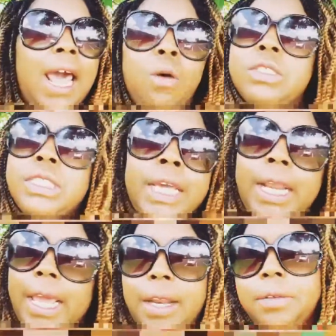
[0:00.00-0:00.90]
I don't
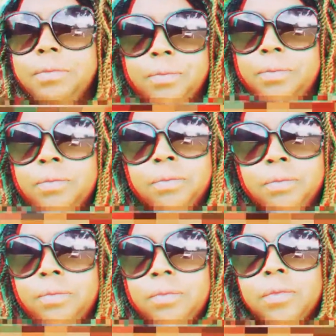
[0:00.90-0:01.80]
see that.
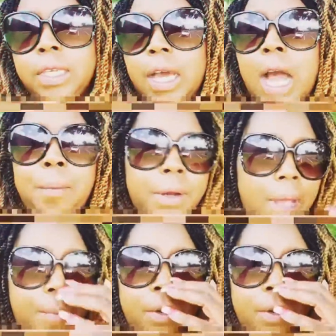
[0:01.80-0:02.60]
Yeah, I'm